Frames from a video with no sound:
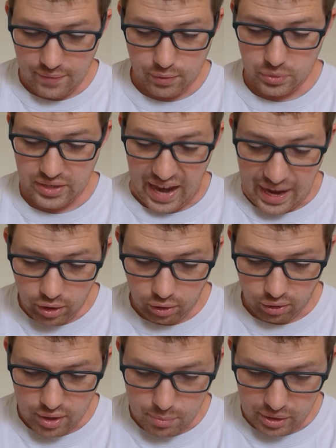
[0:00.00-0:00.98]
was
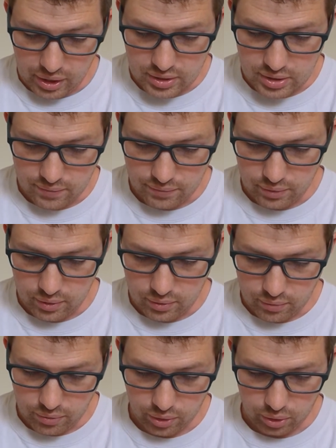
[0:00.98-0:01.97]
angry because of
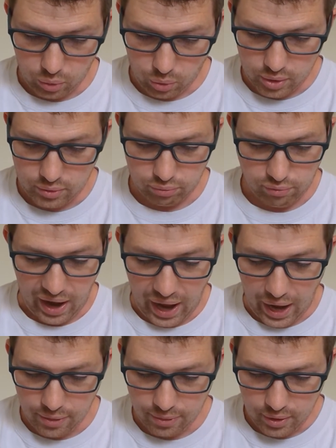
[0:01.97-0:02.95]
the Lord's
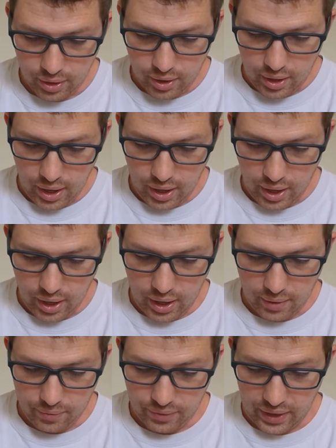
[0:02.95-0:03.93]
wrath
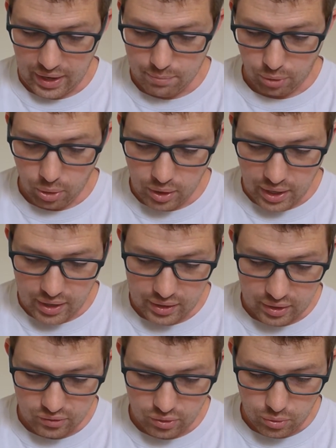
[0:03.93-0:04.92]
that had broken out
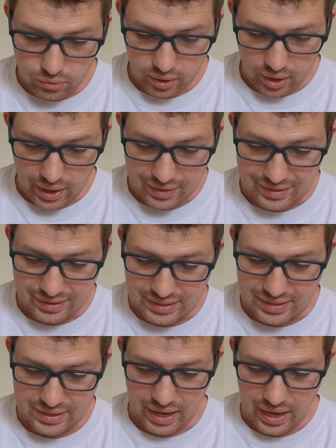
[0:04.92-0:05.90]
against Uzzah. And to this
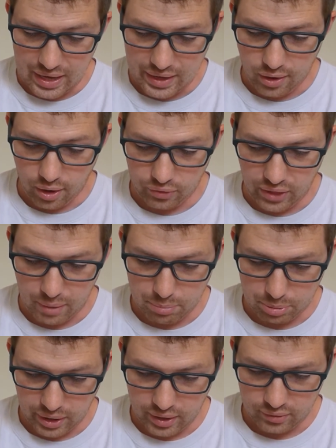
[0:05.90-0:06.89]
day, he called that
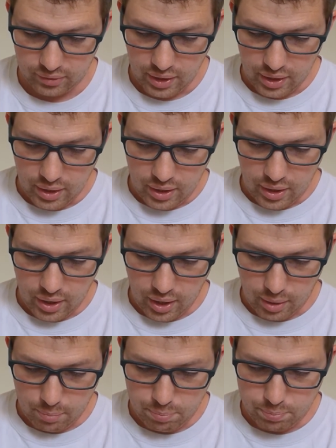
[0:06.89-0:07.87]
place
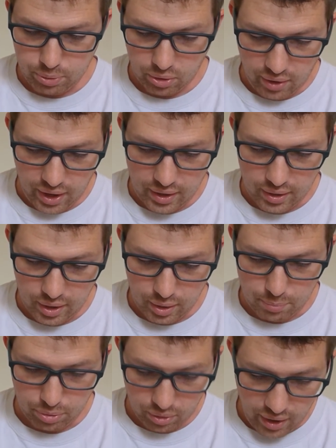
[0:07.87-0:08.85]

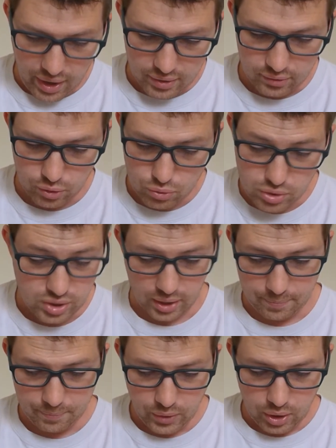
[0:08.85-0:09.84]
Perez Uzzah,
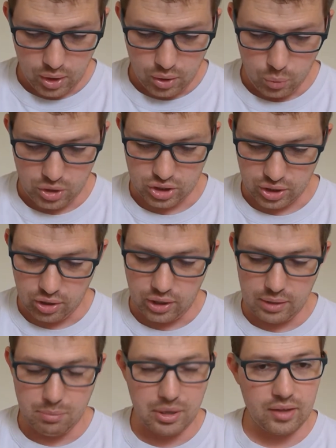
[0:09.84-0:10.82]
which
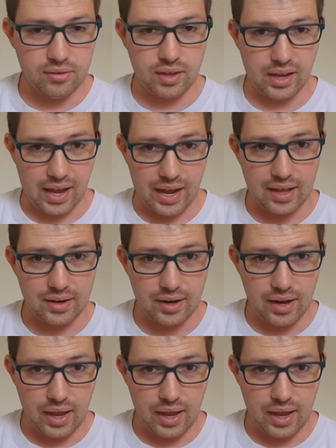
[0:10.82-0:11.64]
literally means that God